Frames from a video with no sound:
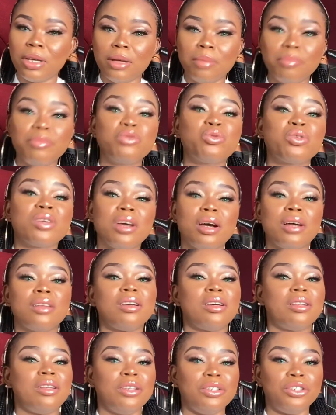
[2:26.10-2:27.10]
between
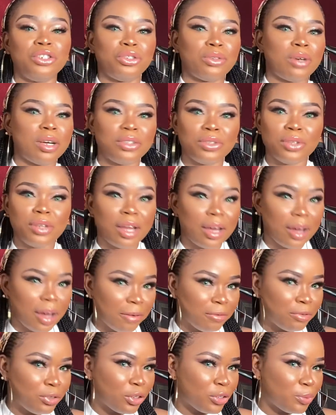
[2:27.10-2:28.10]
Ghana and Nigeria. It's not like
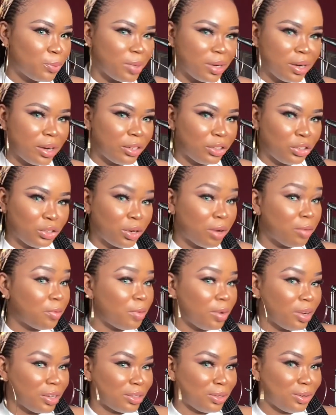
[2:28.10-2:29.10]
I've just been in Nigeria
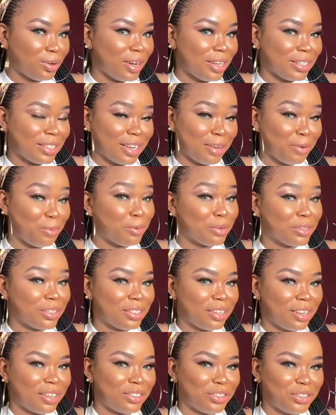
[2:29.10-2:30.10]
for as long as I was
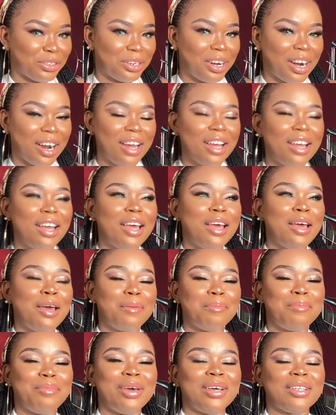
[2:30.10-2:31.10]
in Nigeria,
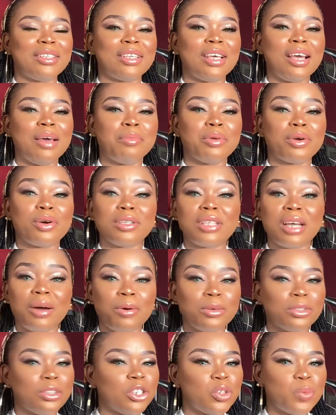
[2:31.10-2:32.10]
but because I
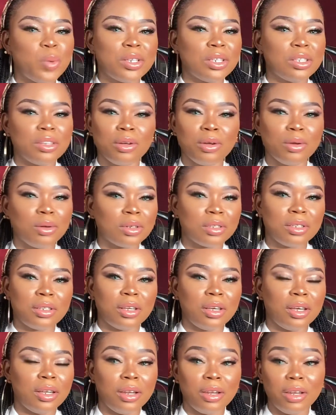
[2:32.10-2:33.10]
was not spending a
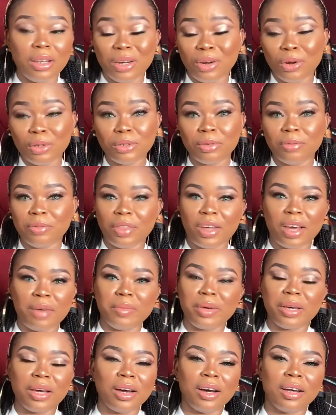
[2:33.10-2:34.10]
lot of time
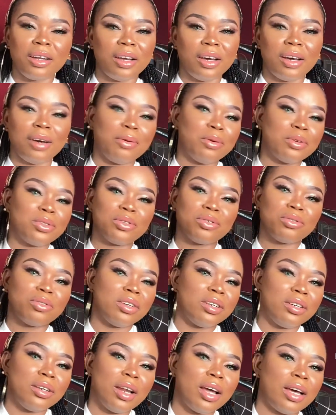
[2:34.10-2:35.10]
in Ghana, I wasn't
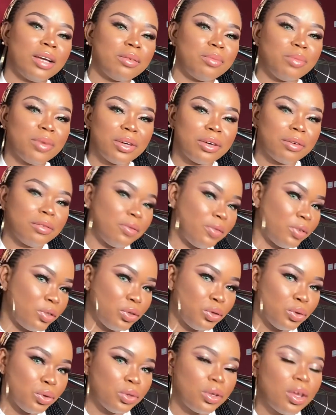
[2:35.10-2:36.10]
really, like, making
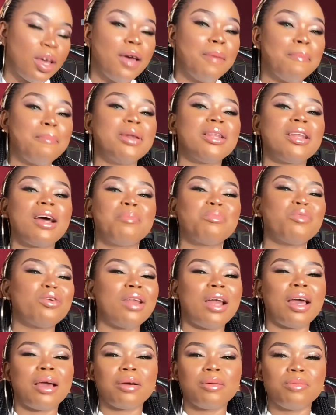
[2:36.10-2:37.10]
videos. But now I'm not,
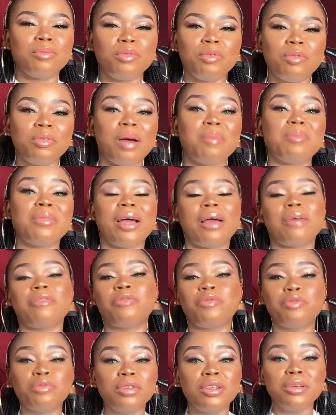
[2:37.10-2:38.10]
like, moving, I'm, like,
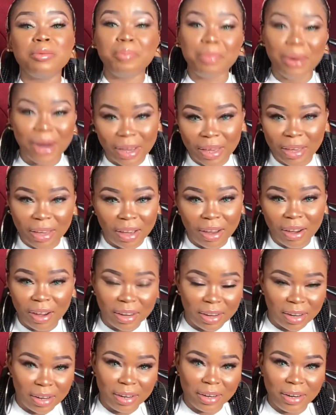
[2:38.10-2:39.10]
fully back in
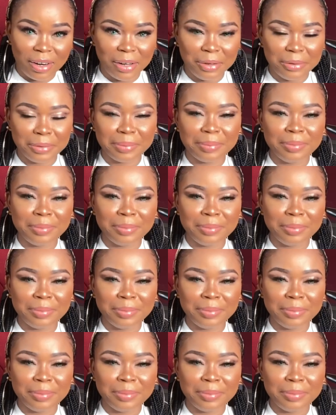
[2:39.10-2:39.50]
Ghana now,